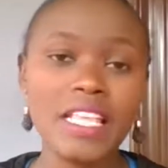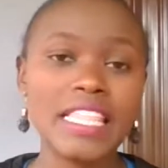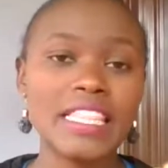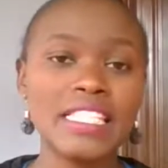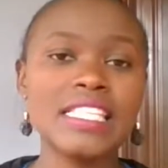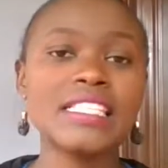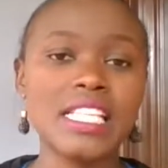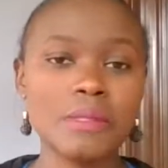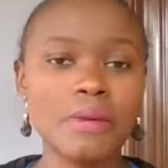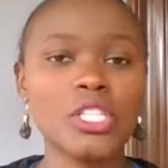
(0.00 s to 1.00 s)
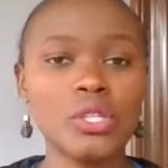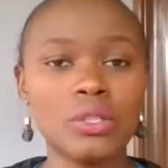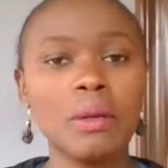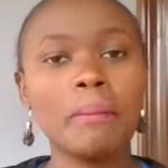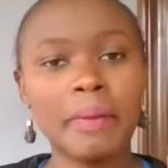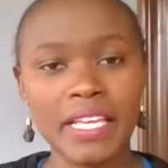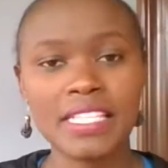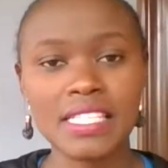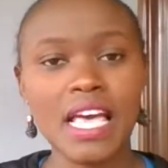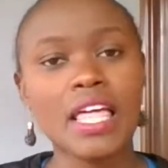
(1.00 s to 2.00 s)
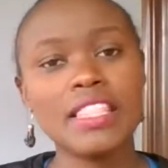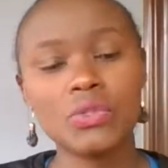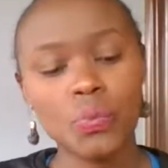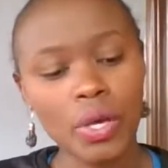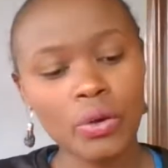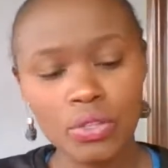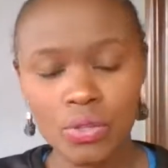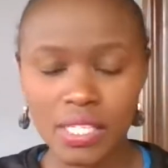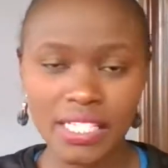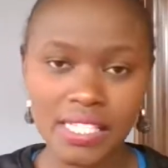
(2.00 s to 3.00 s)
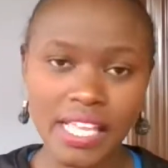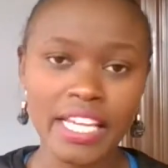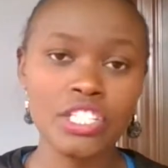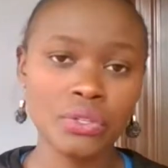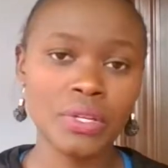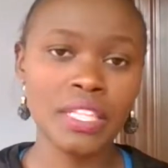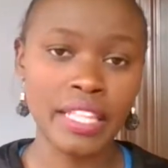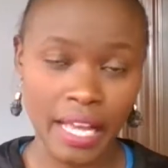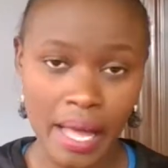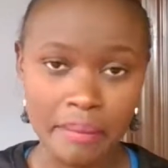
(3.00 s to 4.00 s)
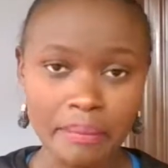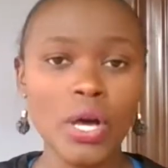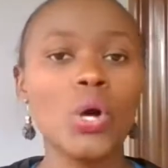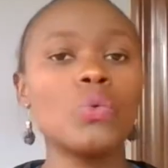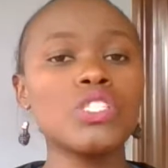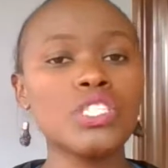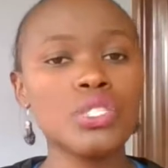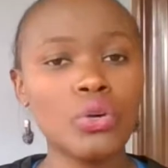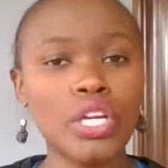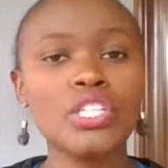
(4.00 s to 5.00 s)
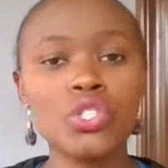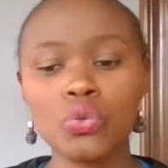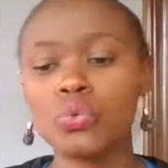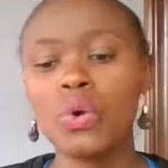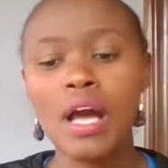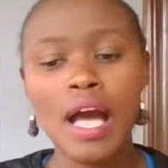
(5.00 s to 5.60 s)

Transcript: this is a special place that we're going to set aside during the camp, which is going to